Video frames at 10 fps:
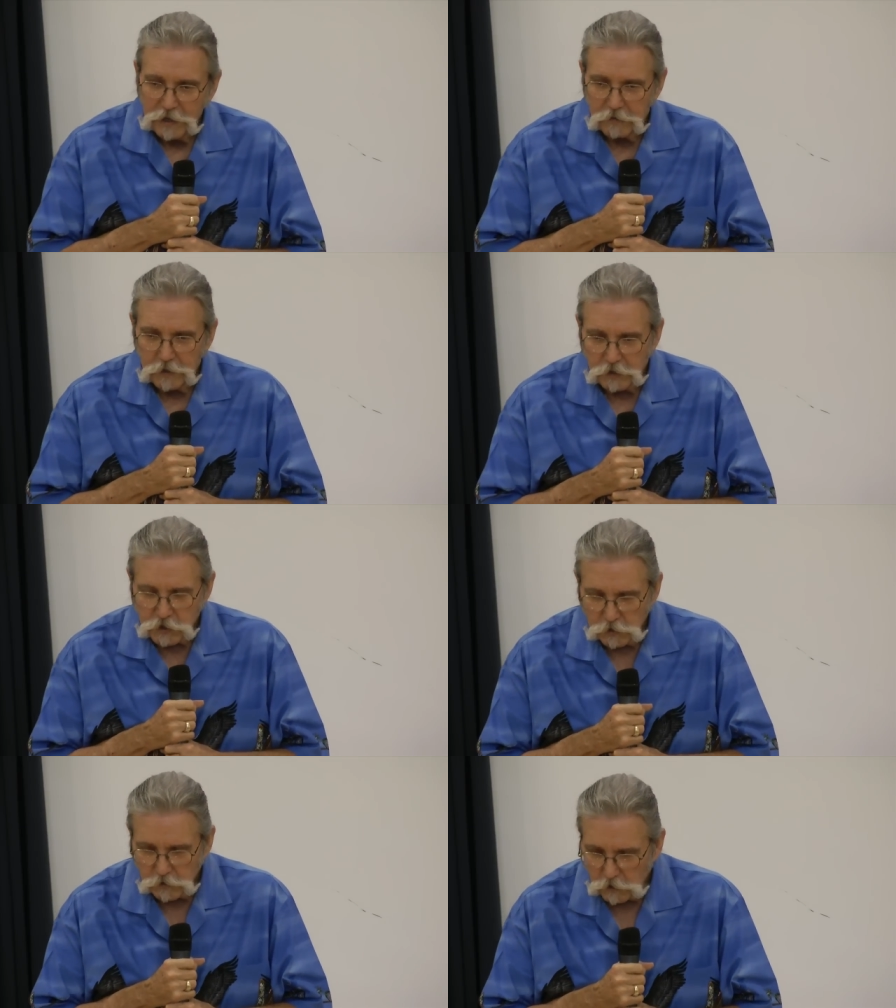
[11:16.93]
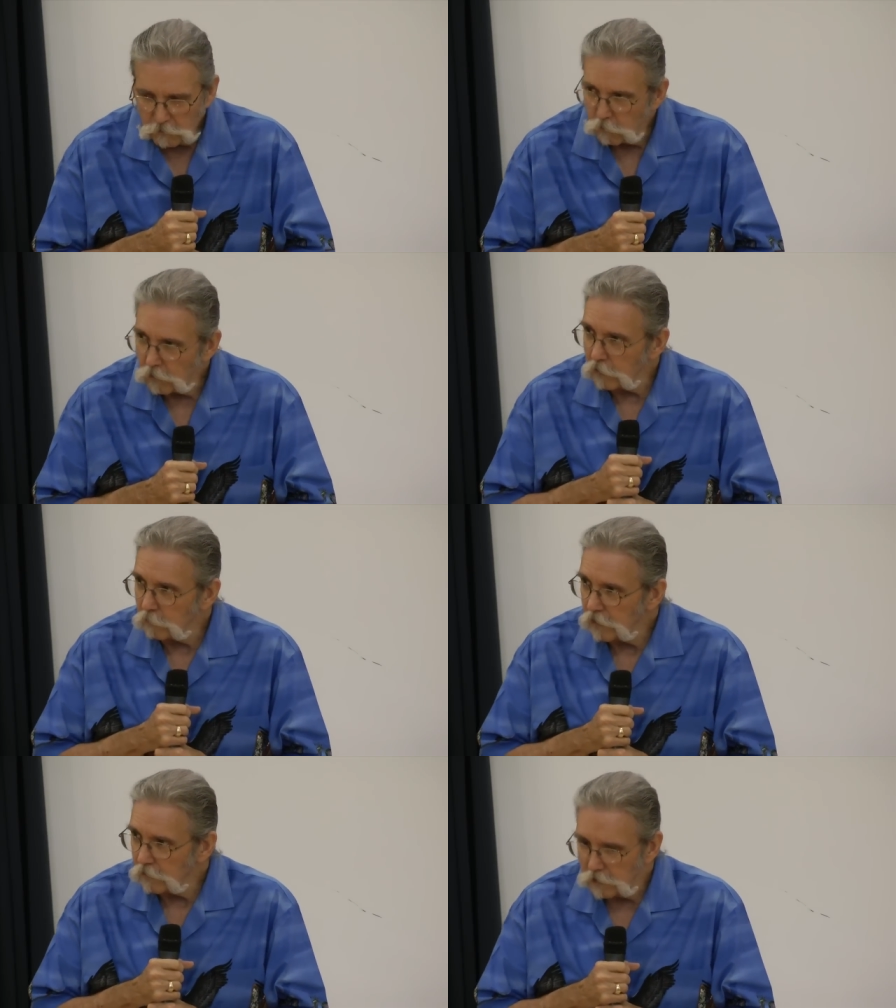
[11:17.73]
And then he stood there for a little
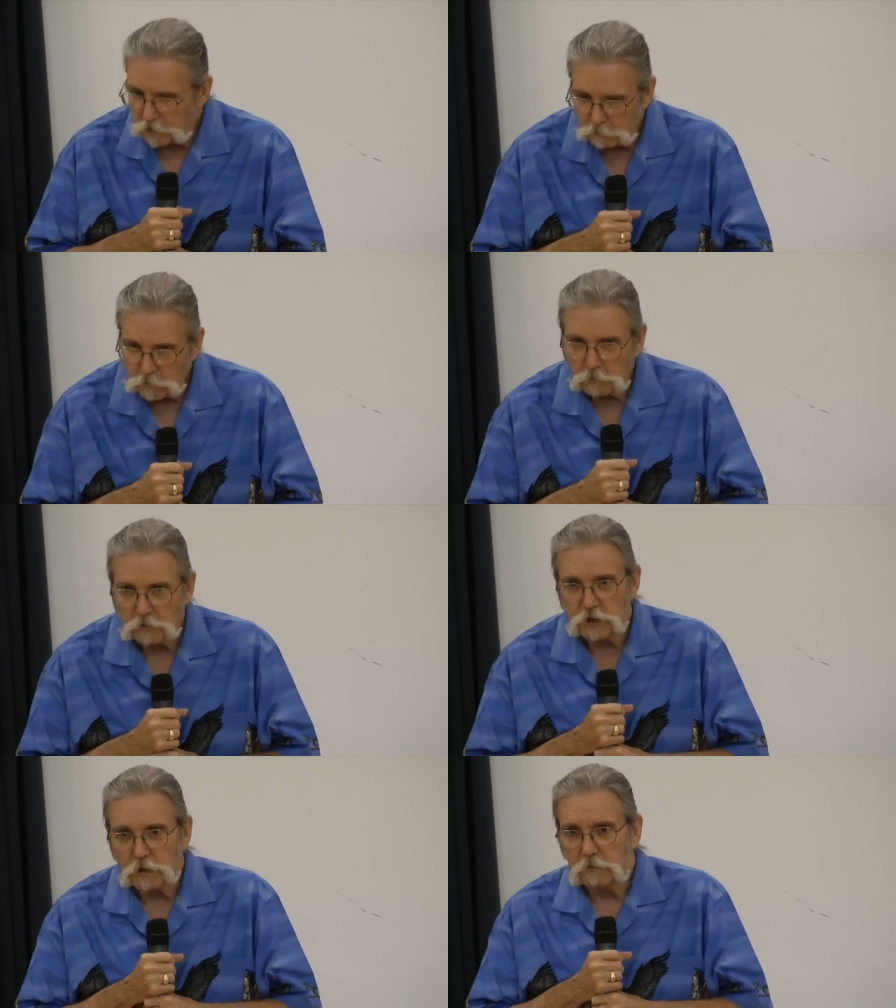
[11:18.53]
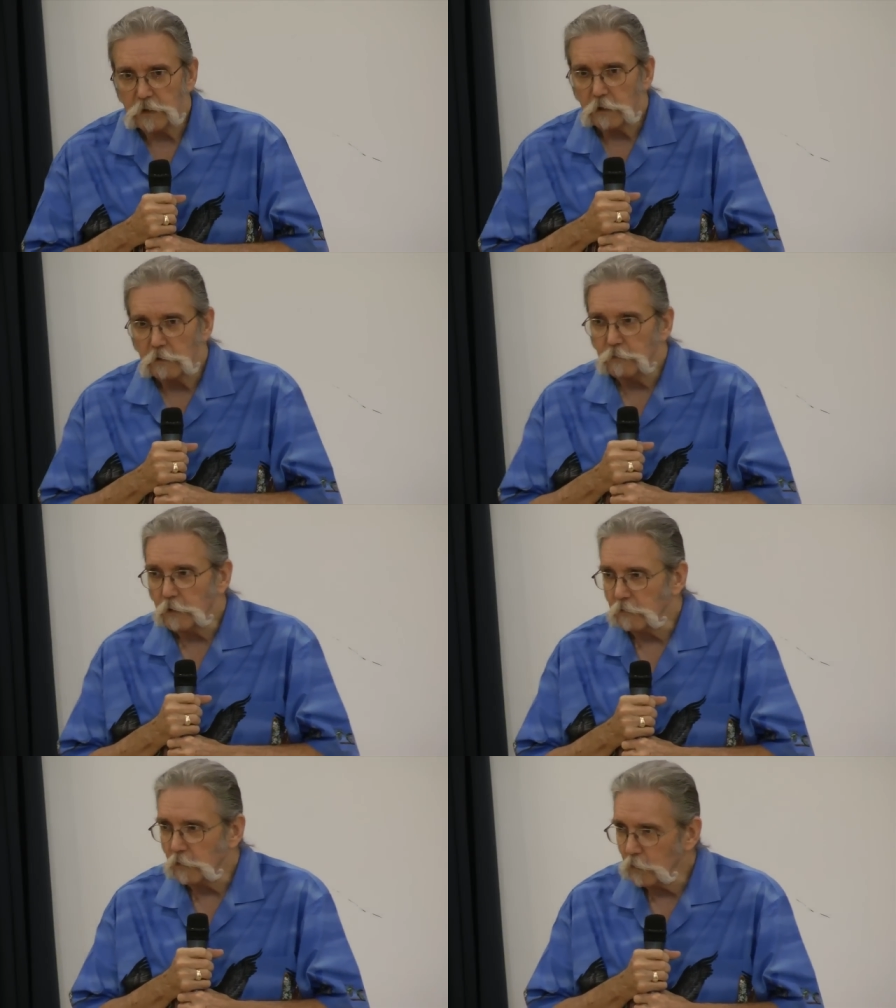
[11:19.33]
bit, and then he shoved the other
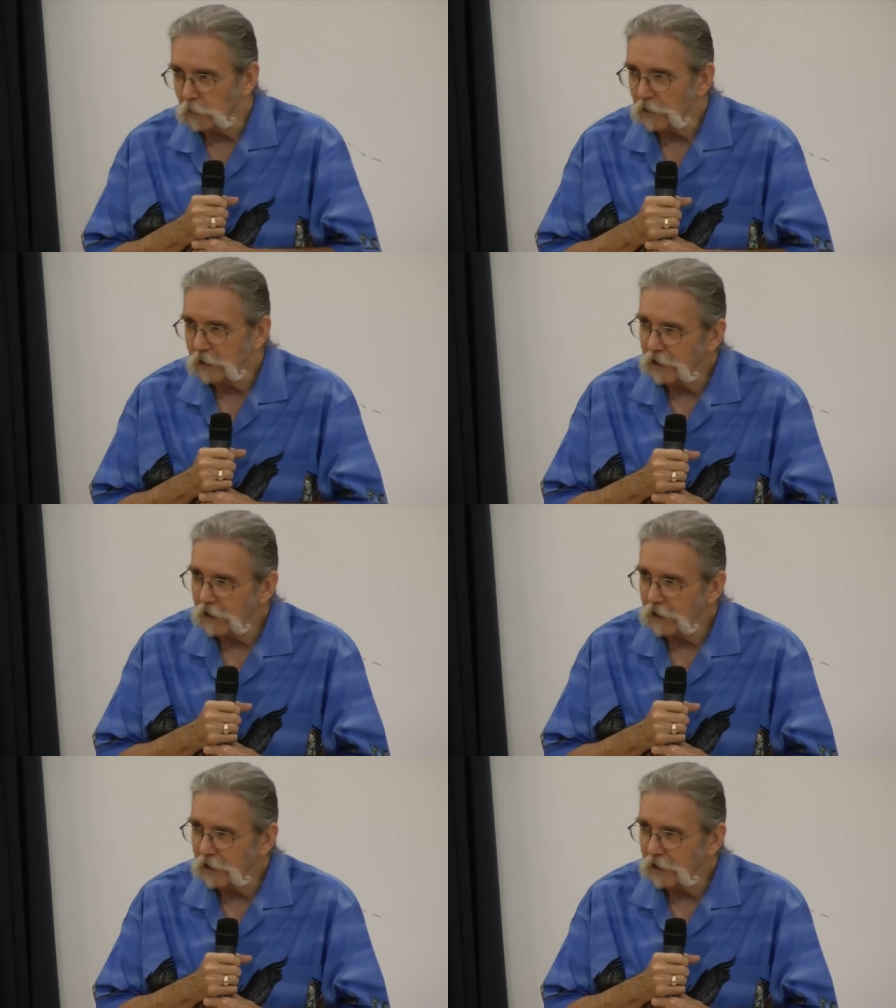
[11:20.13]
foot forward.